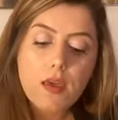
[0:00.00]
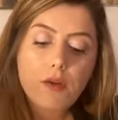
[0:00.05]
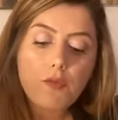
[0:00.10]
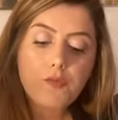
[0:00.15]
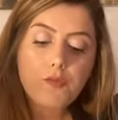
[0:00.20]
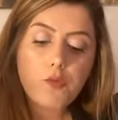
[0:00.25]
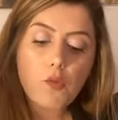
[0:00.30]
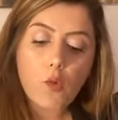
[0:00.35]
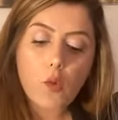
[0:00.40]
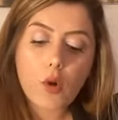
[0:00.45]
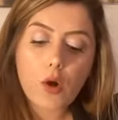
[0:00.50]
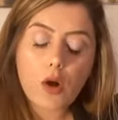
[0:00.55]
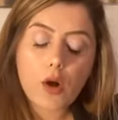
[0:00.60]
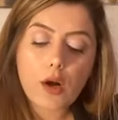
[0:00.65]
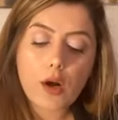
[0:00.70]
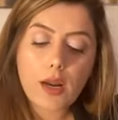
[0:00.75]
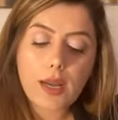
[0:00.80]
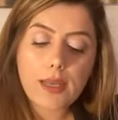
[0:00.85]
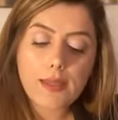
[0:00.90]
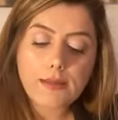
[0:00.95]

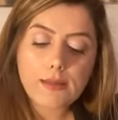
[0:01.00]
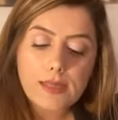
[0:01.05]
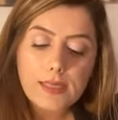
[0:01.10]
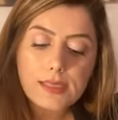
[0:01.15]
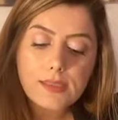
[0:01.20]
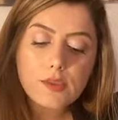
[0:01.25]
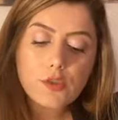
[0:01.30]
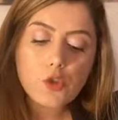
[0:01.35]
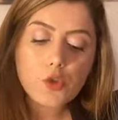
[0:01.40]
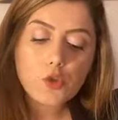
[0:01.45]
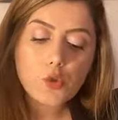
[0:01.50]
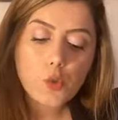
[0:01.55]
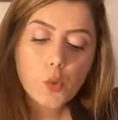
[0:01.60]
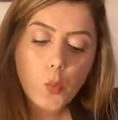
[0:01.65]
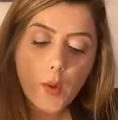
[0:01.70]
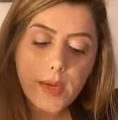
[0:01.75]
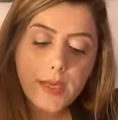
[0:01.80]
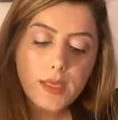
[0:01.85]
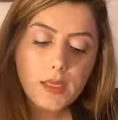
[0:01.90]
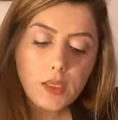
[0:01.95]
for at least
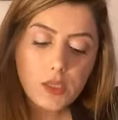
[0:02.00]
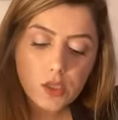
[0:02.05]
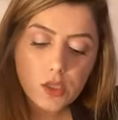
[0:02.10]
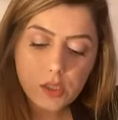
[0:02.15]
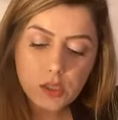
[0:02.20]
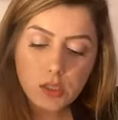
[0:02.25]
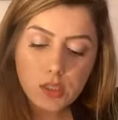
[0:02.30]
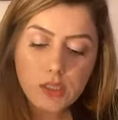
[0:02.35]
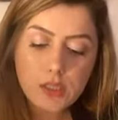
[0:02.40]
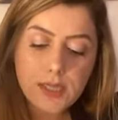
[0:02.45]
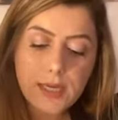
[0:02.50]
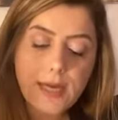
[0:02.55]
20 years